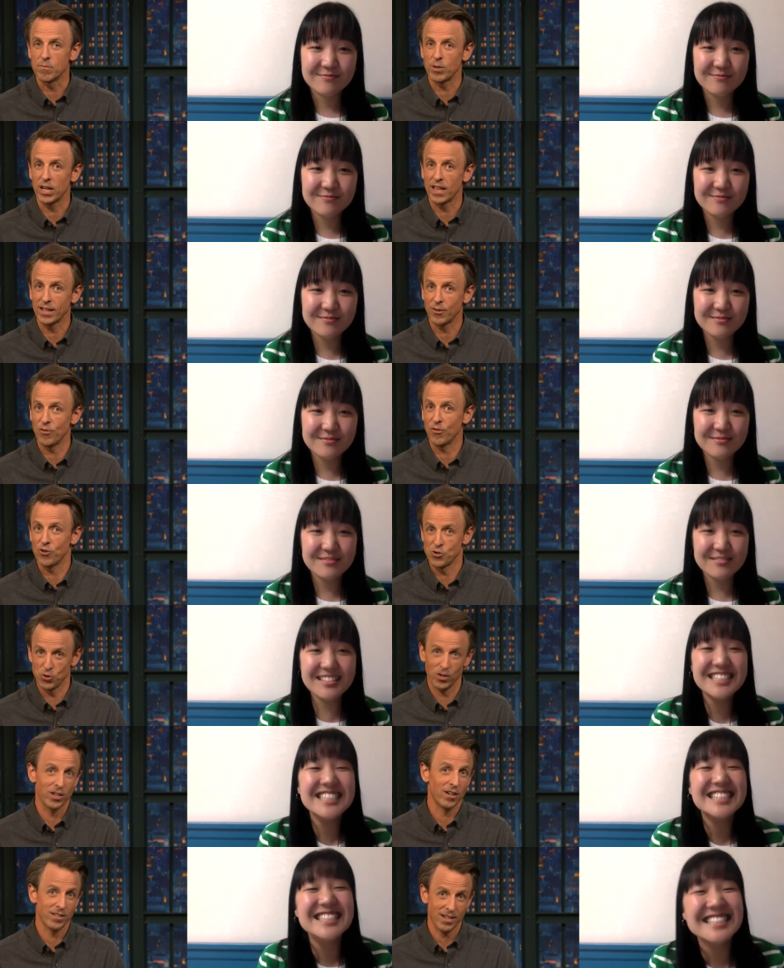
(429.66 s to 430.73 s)
Speaker 1: but I think we've
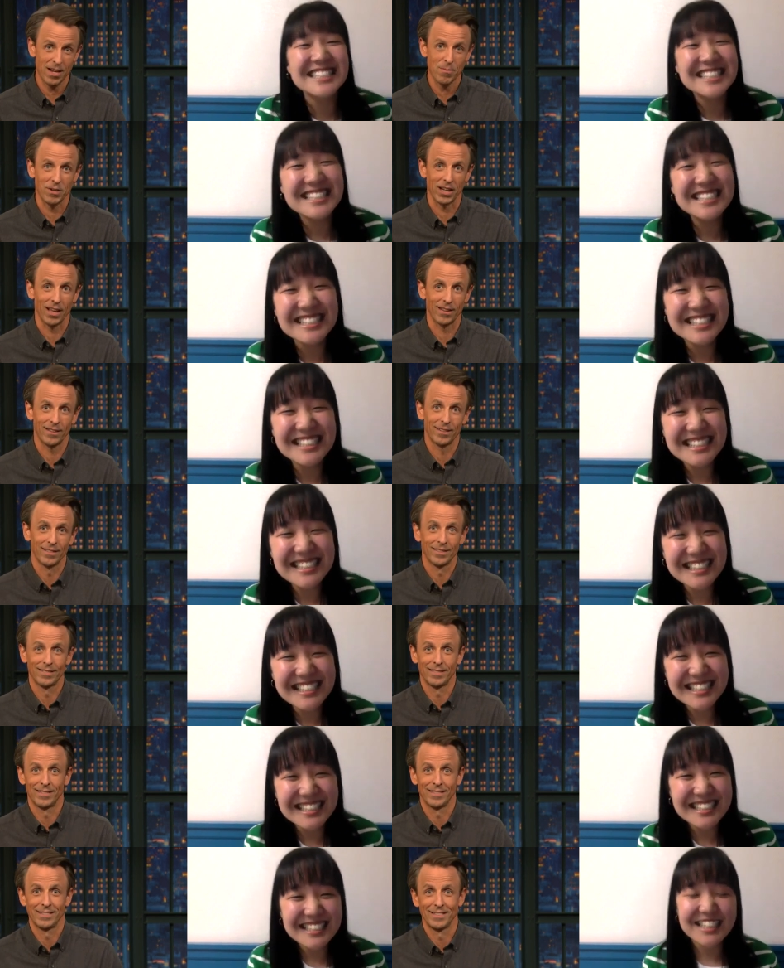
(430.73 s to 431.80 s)
enjoyed our time together.
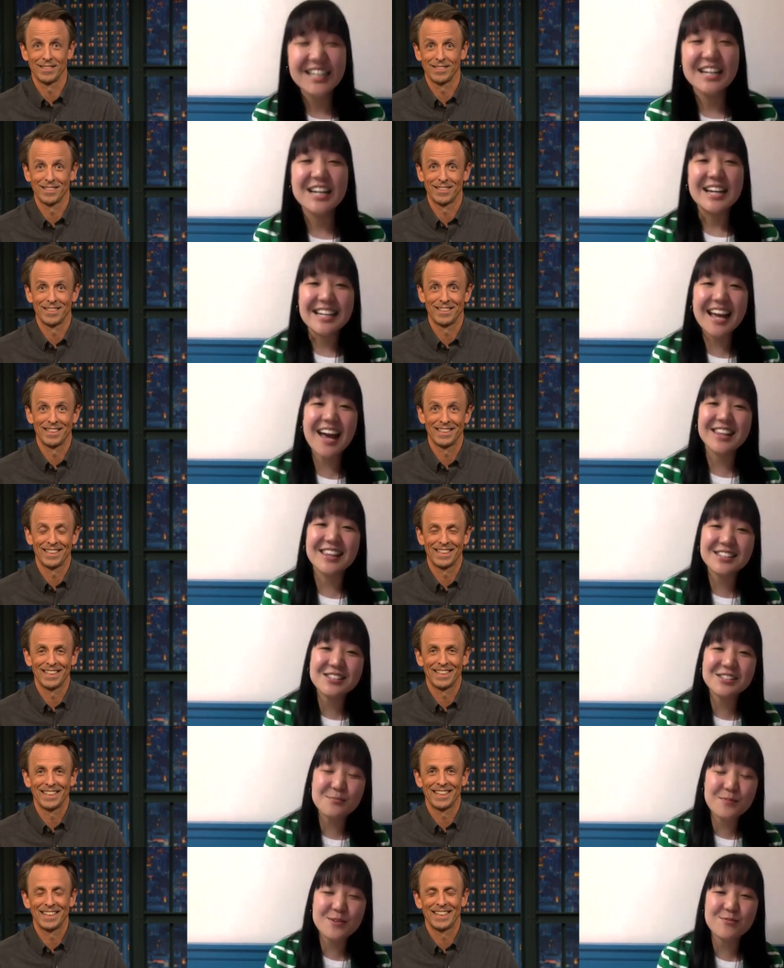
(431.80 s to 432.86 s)
Yeah, this
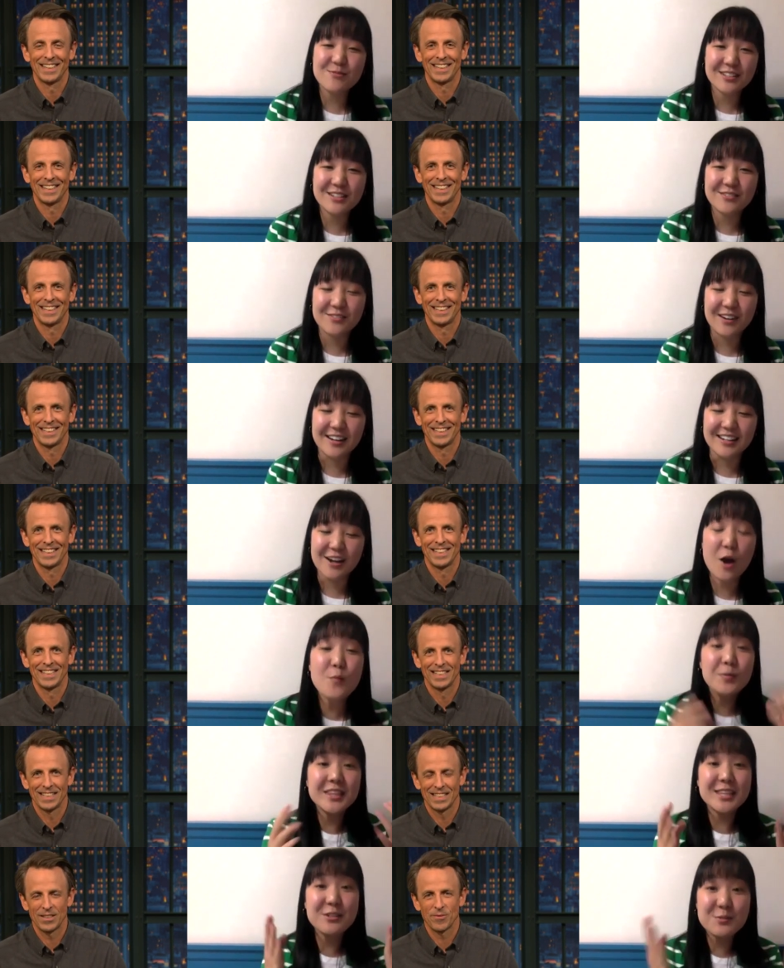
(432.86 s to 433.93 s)
has been really fun. Oh,
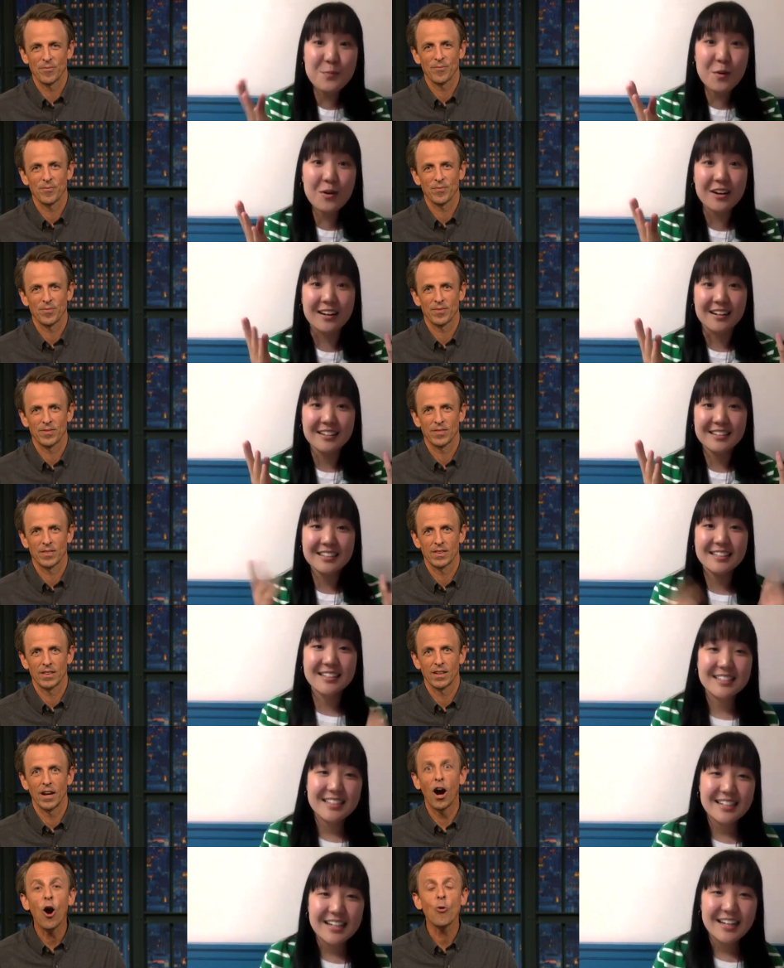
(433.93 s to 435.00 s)
but there's more.
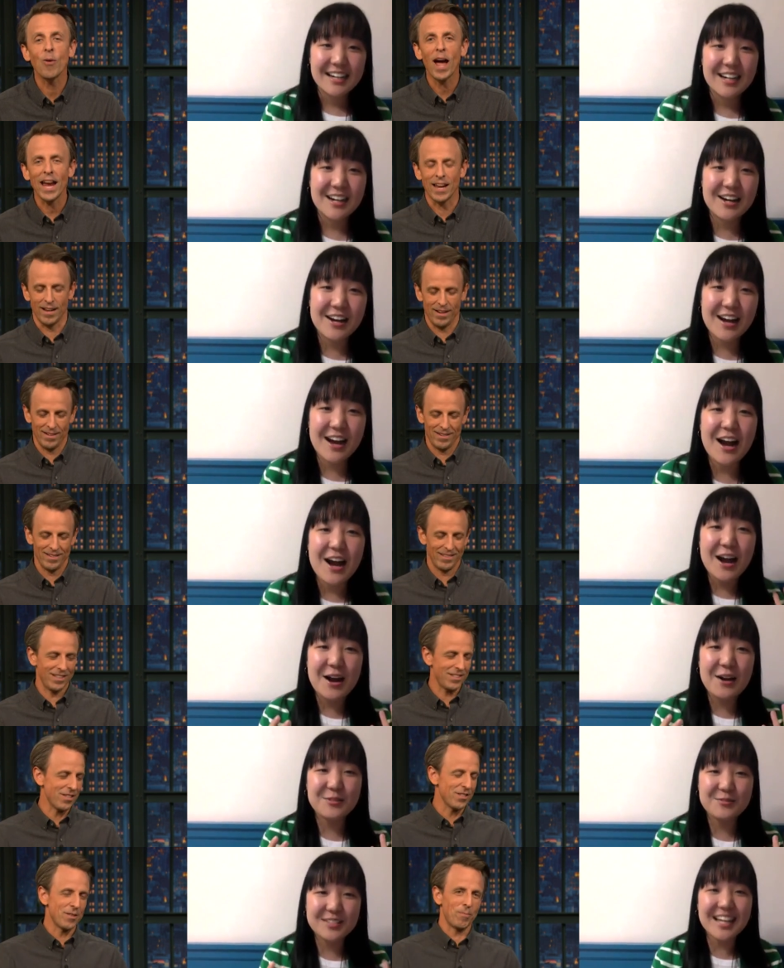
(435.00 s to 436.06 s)
Speaker 2: Oh, right.
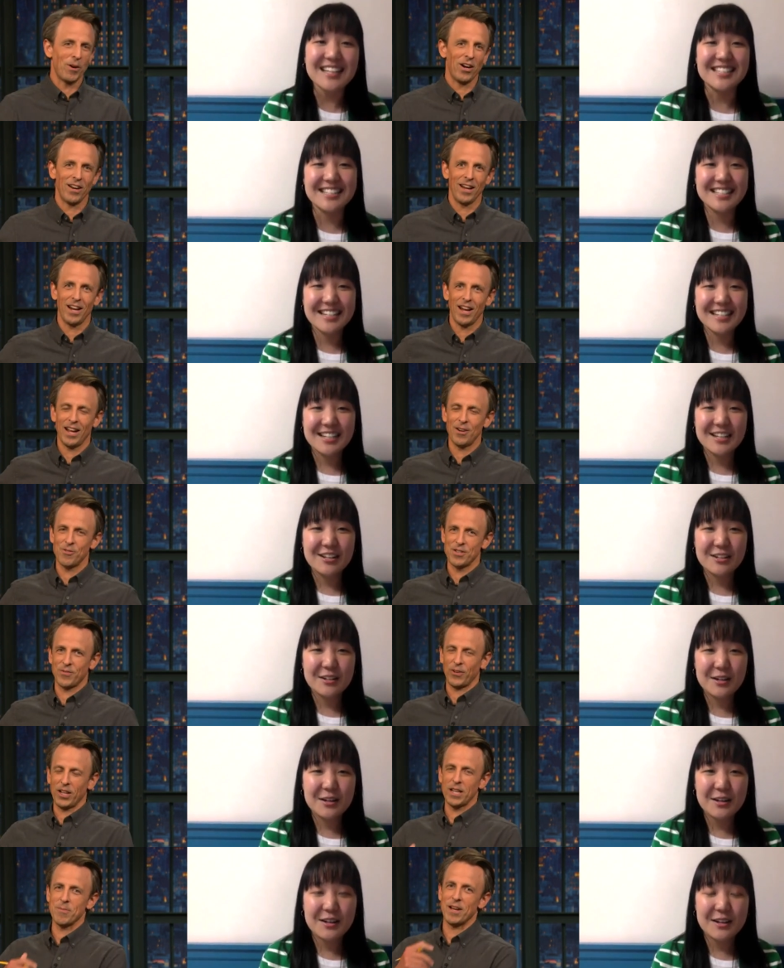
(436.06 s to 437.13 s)
This is the yes. part I, I always
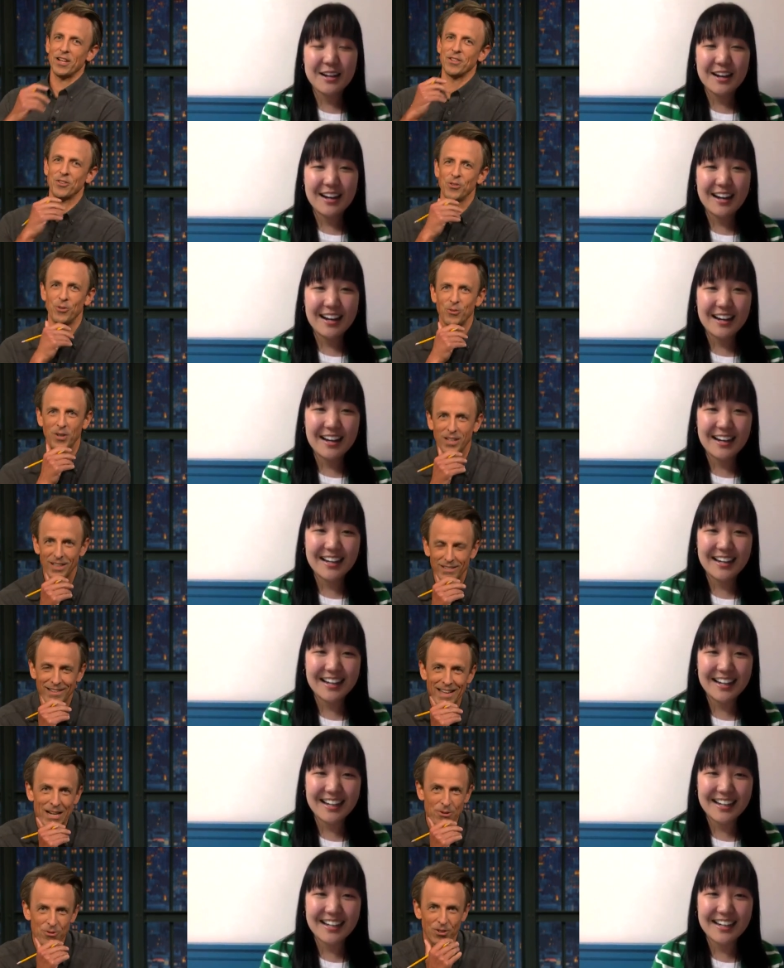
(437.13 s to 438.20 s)
forget about. You uh,
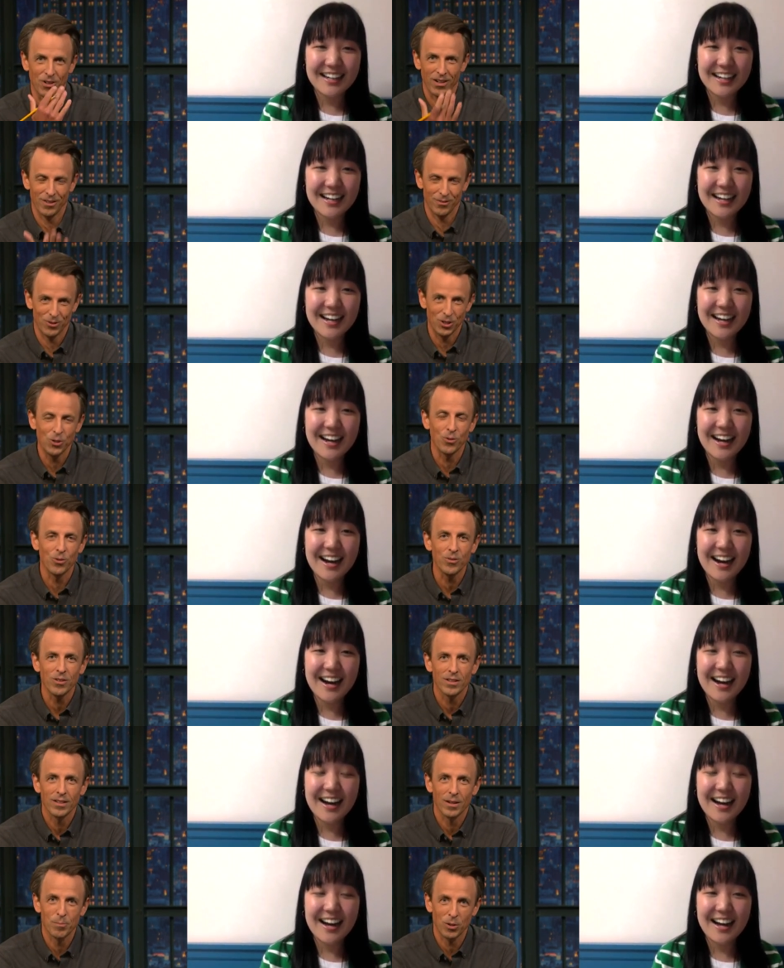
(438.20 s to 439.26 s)
now, uh, you,
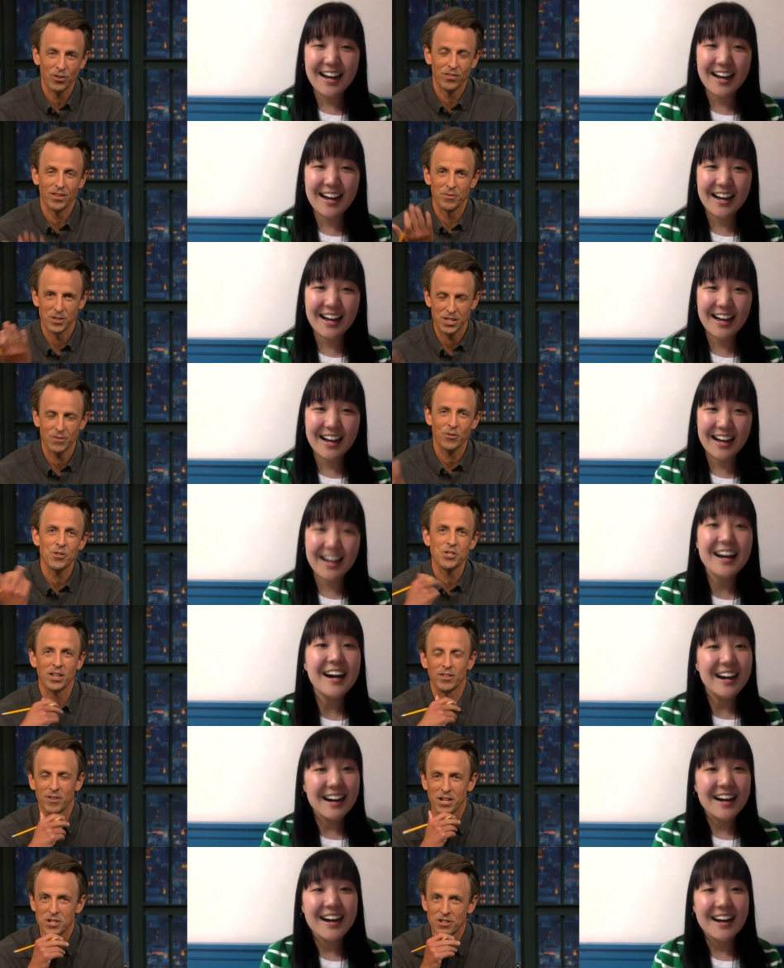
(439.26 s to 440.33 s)
a person of a different
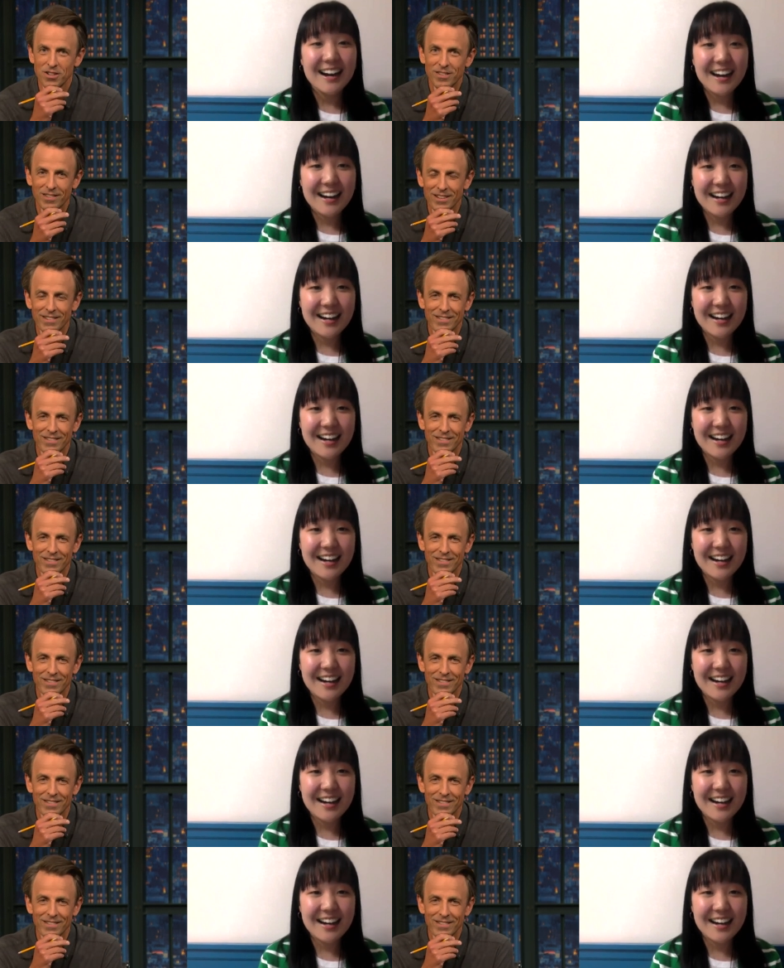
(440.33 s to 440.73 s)
generation, is going to